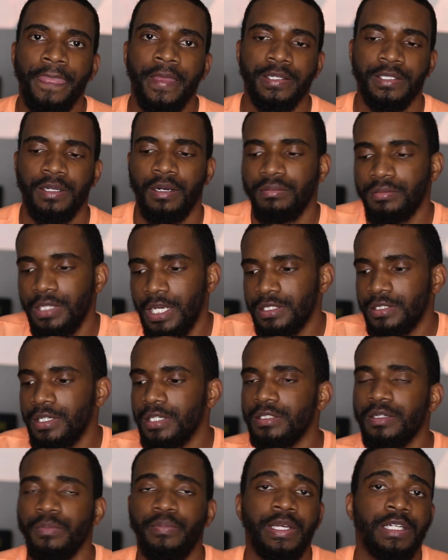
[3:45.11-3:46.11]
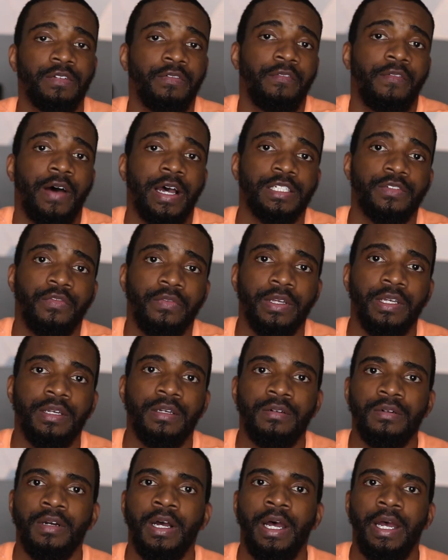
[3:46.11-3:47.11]
So that's just a piece of advice for
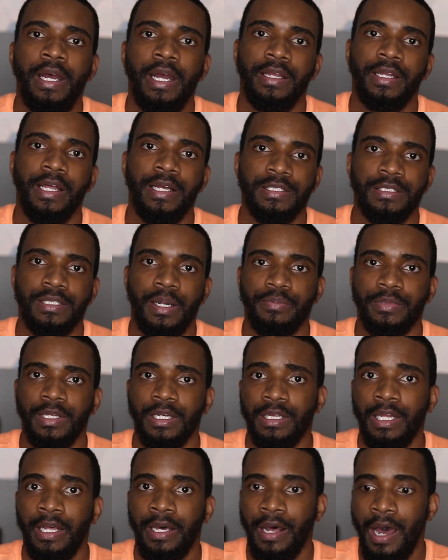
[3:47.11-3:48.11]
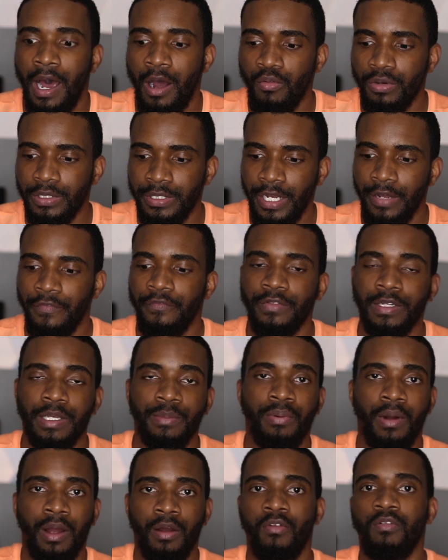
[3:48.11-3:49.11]
you, and that's something that I would definitely
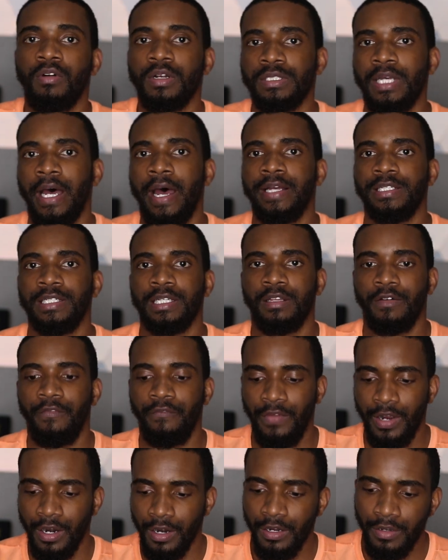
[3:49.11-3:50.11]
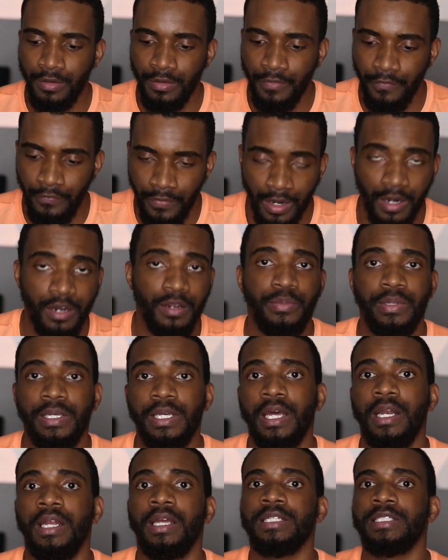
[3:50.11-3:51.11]
prioritize at the very, very
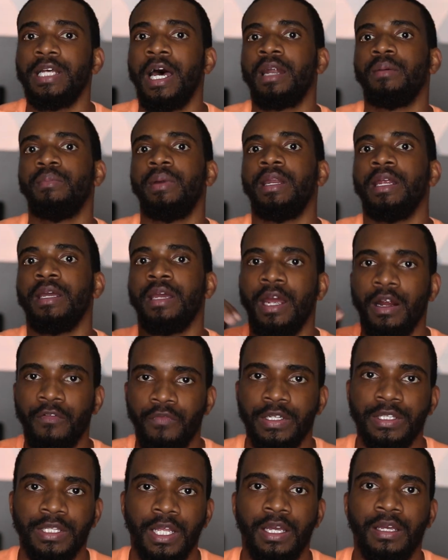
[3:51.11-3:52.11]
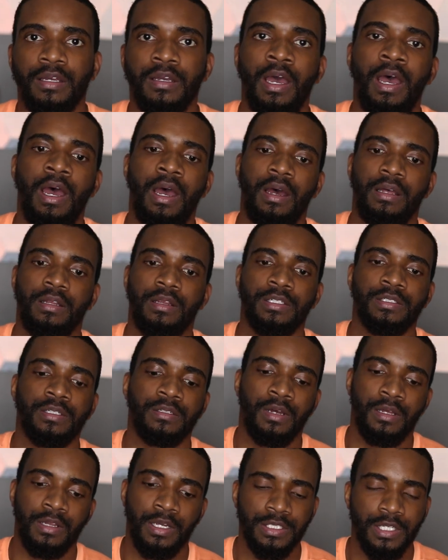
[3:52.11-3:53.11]
beginning is automating everything. There's
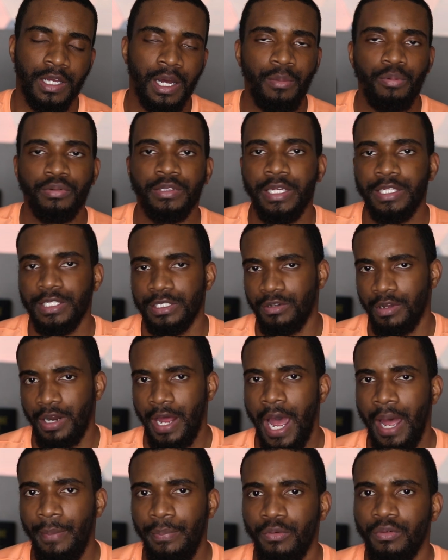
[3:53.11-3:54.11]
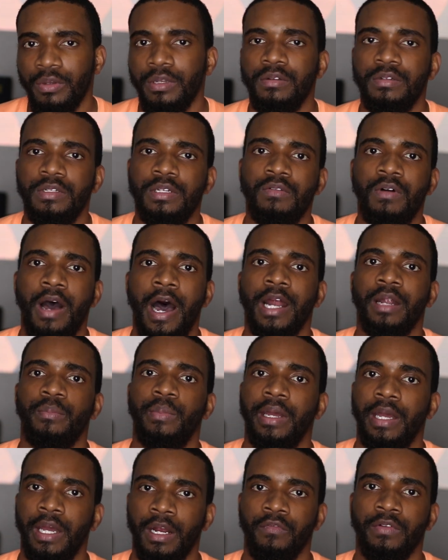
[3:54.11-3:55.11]
a, there's a couple things that's going to happen when you do
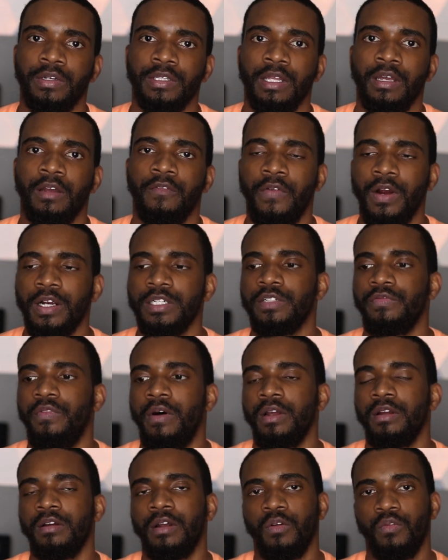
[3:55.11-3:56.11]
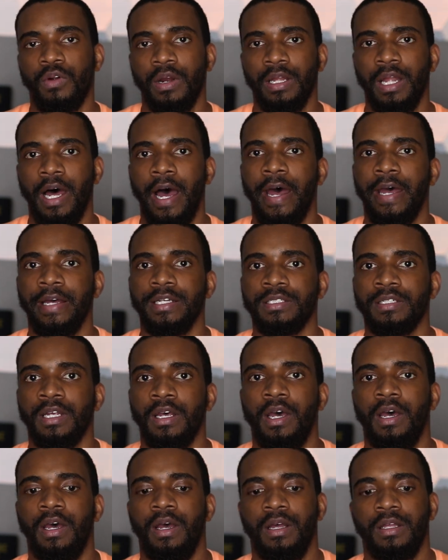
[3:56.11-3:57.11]
automate everything. First of all, you're going to realize
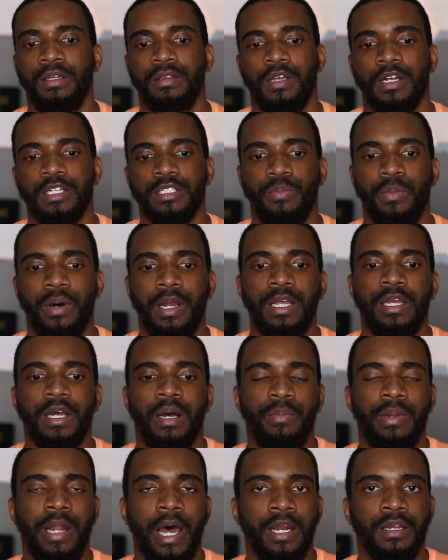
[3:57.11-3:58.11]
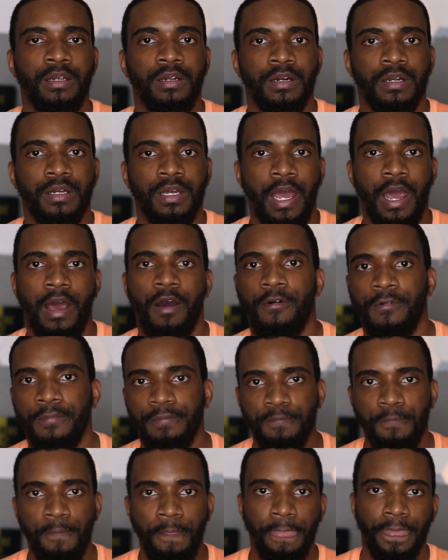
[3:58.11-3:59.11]
there's money coming out of your account
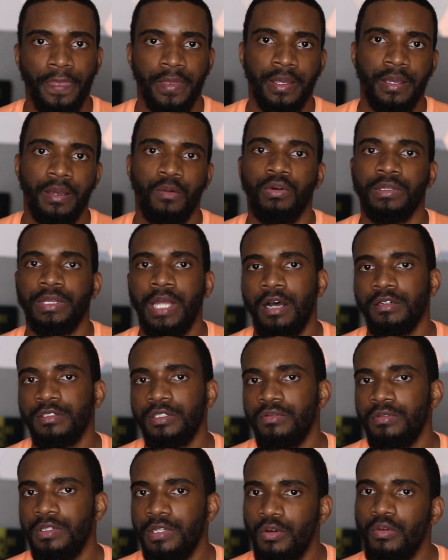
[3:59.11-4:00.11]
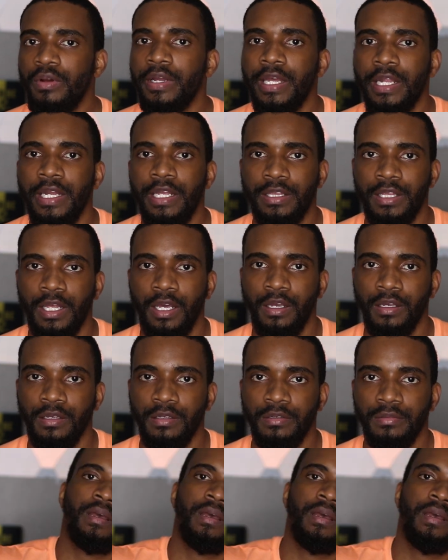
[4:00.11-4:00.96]
without you doing anything,